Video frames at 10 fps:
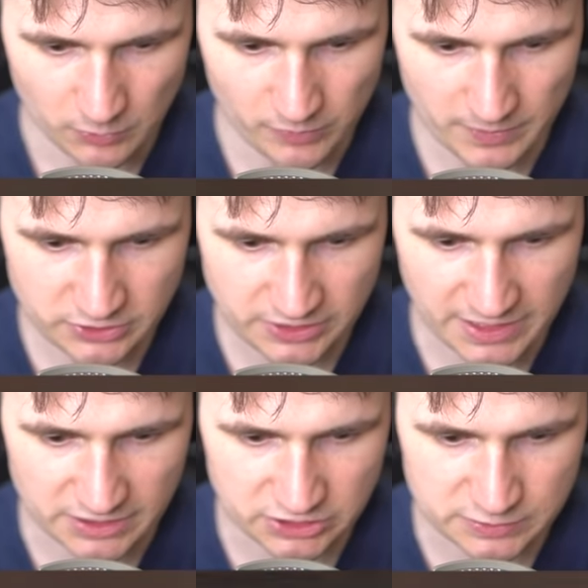The only way to get
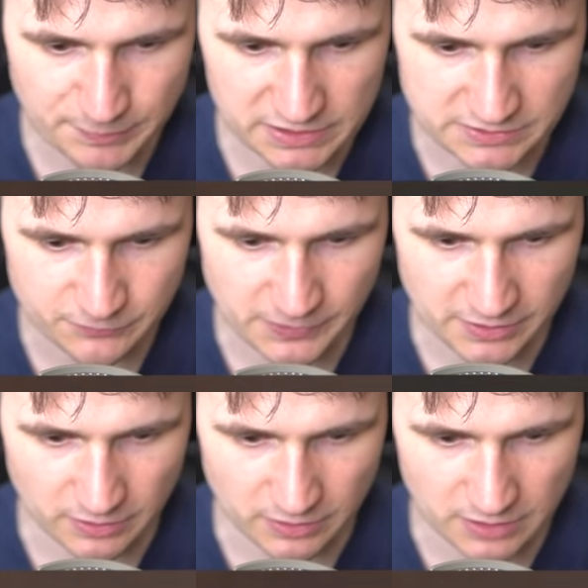engine speed is if we
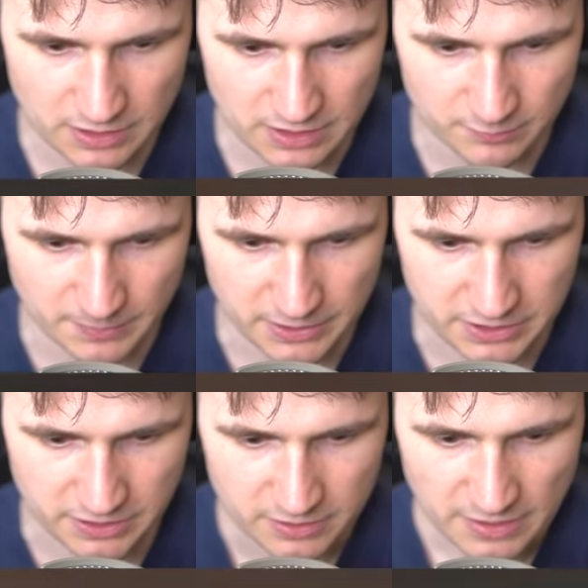get a lot of money
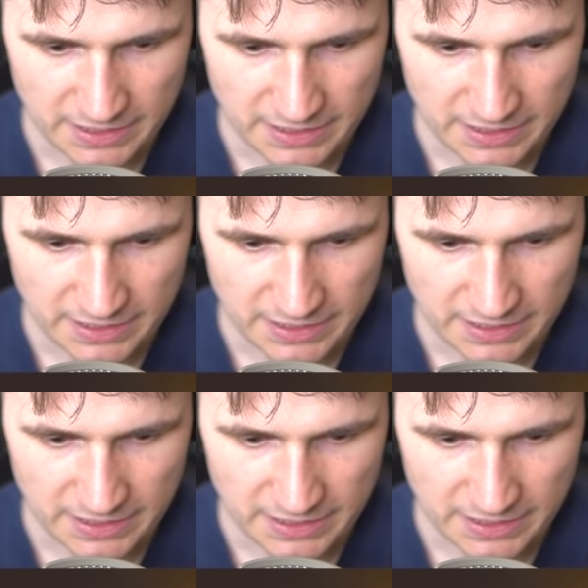here.